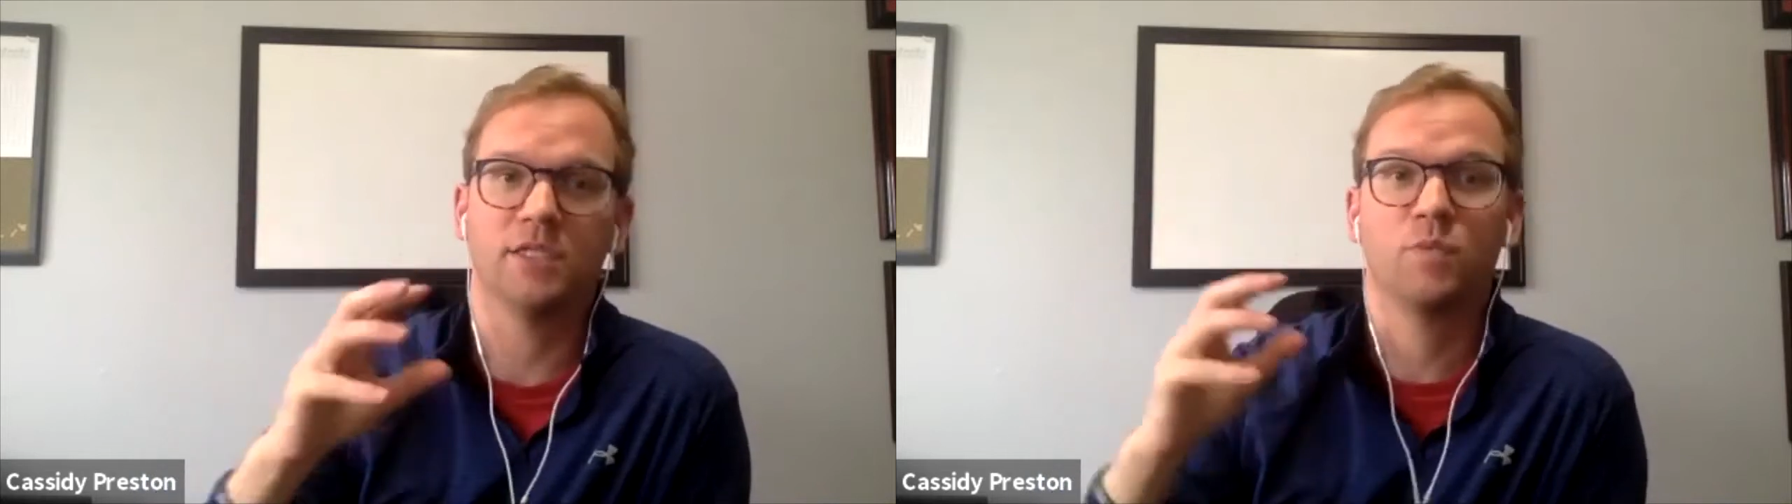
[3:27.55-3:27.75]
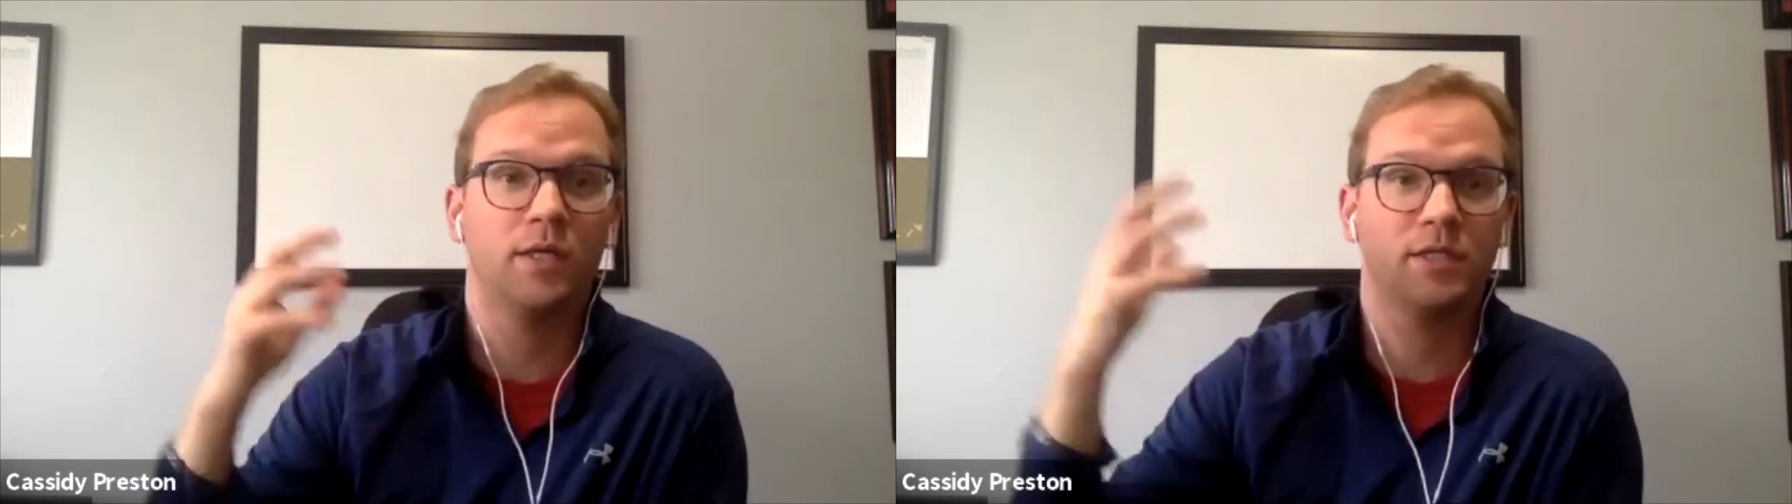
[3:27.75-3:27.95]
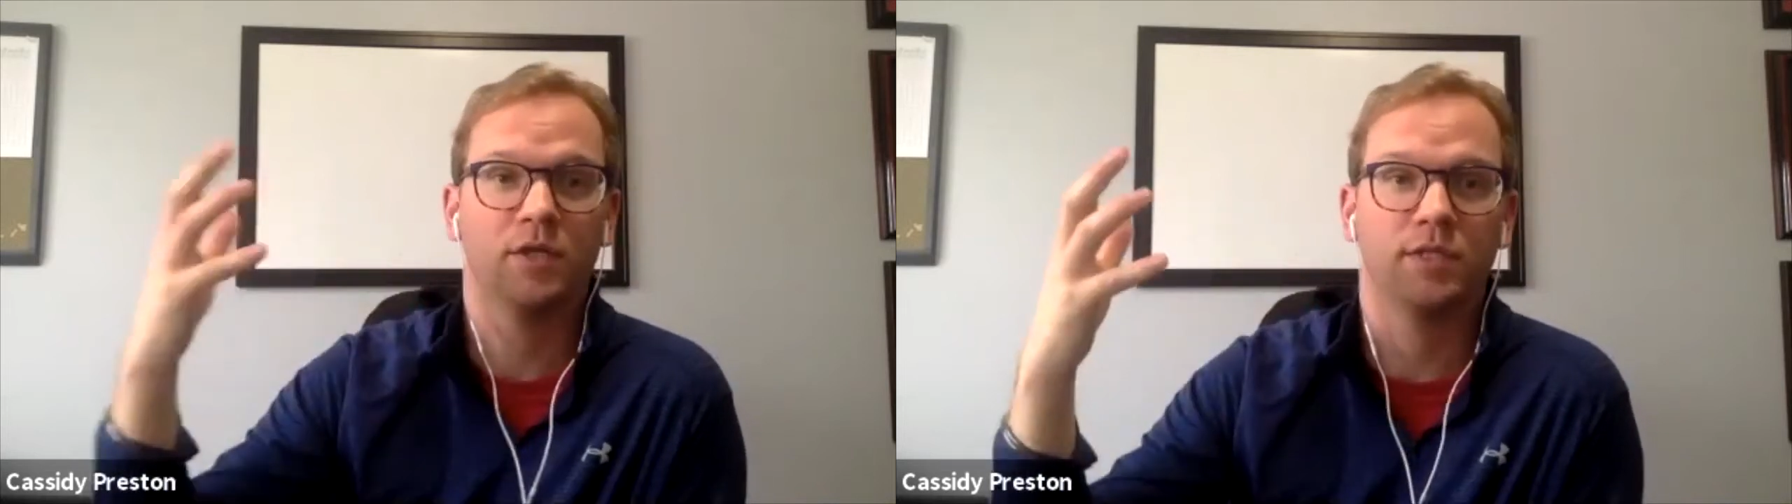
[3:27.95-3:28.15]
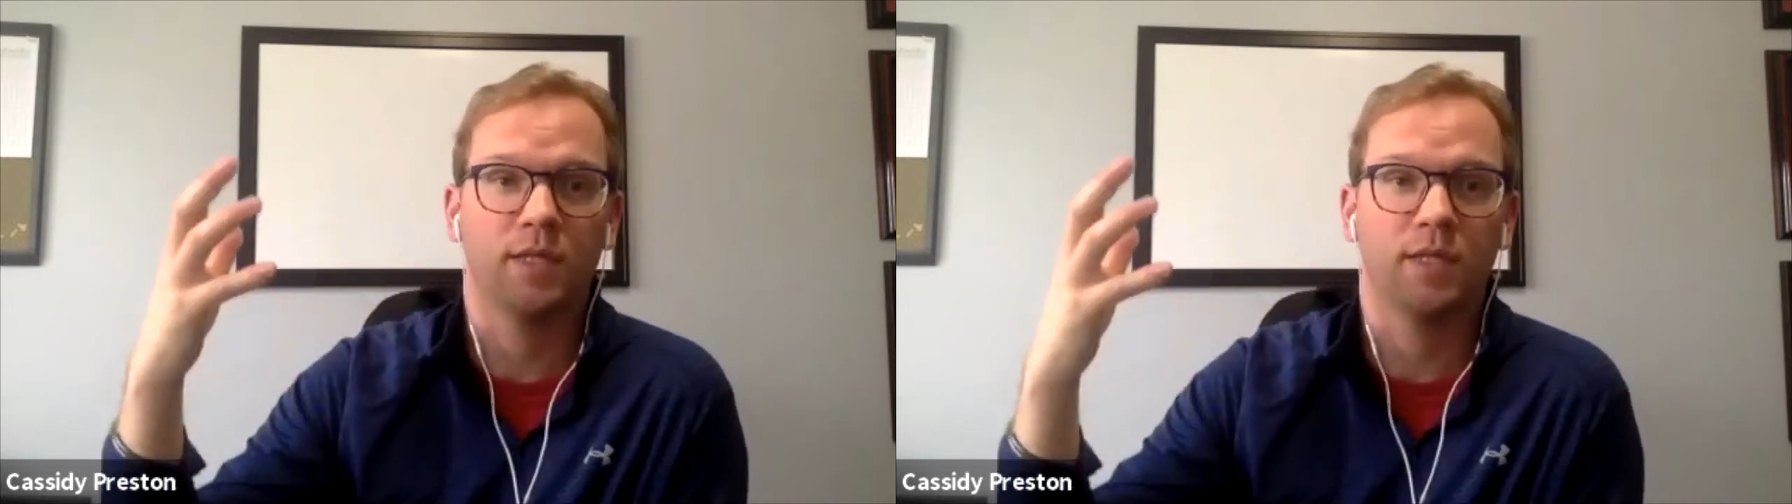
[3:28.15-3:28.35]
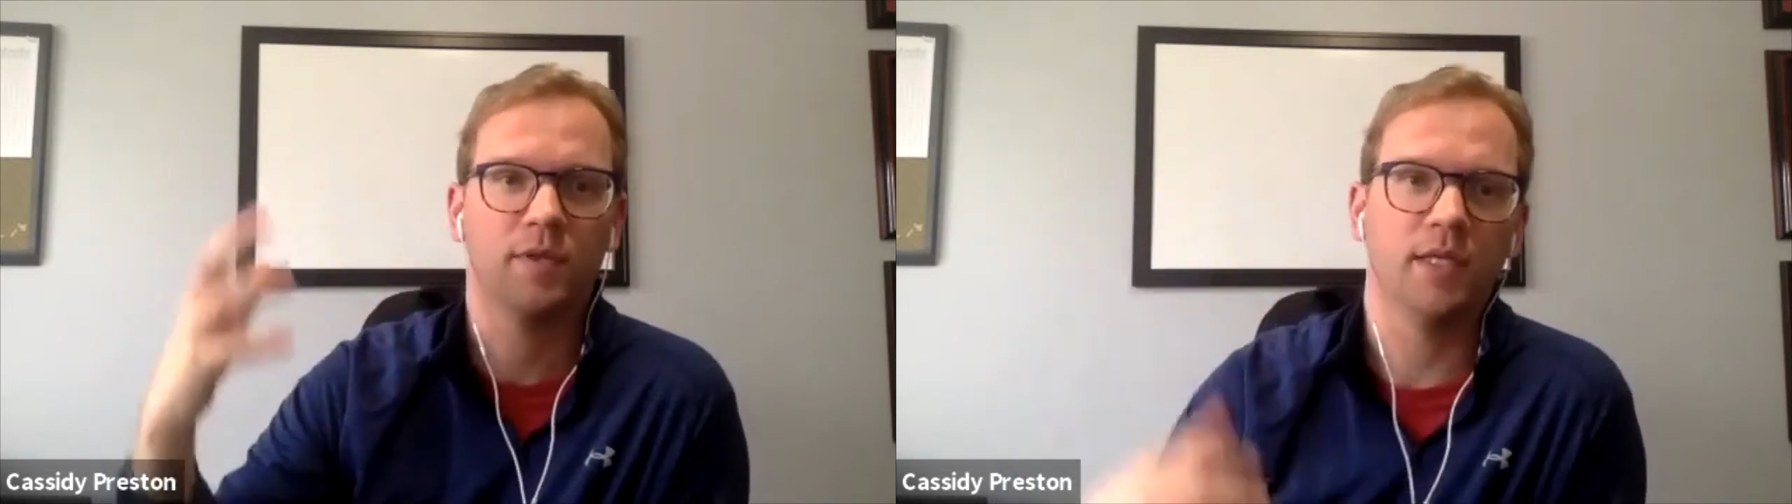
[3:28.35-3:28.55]
as well as
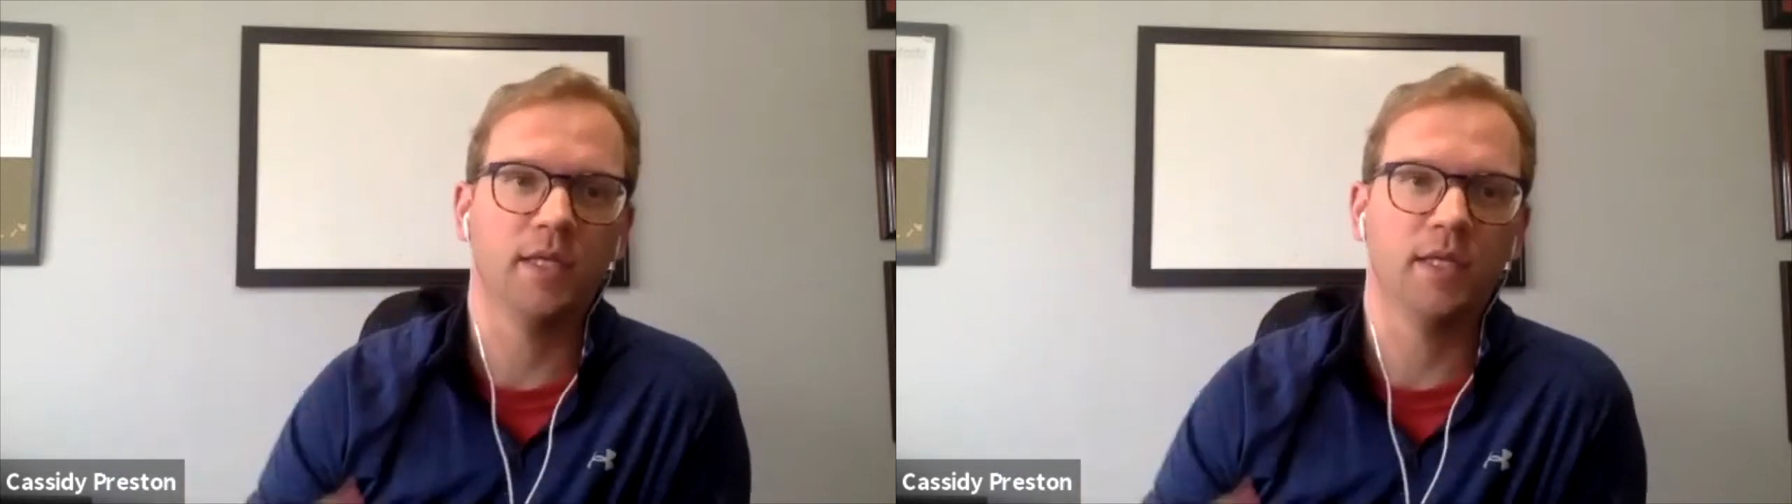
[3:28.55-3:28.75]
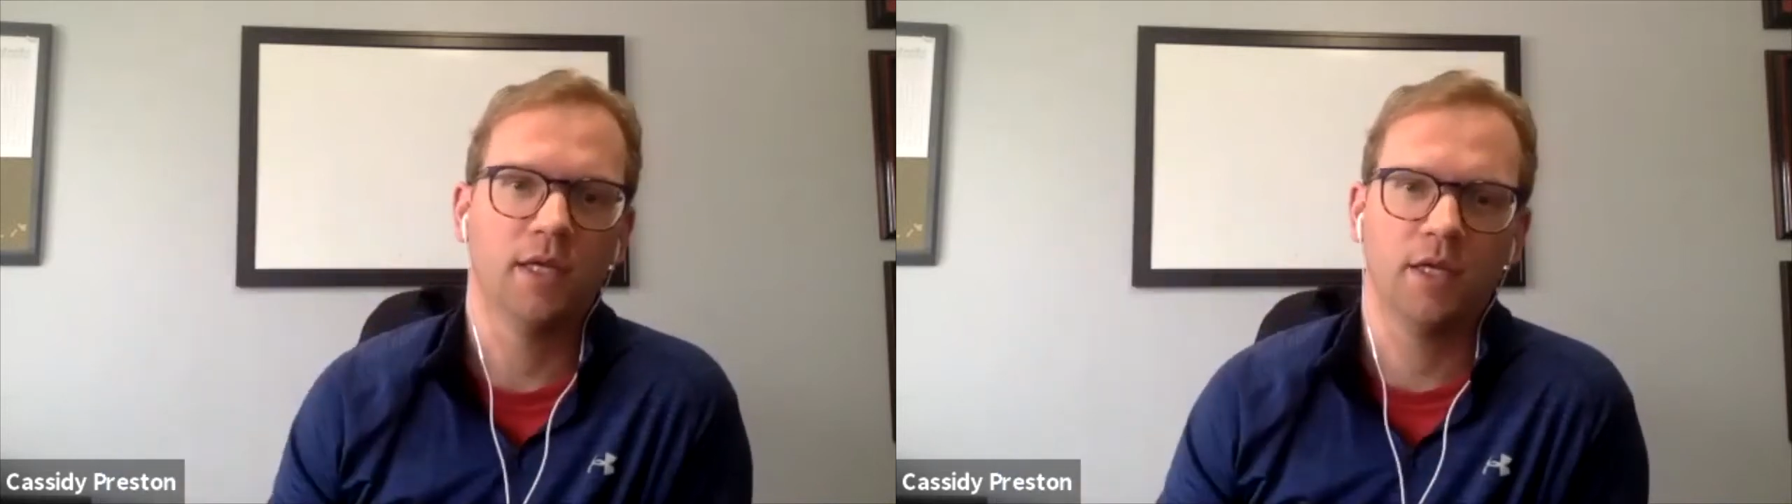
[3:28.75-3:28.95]
some of the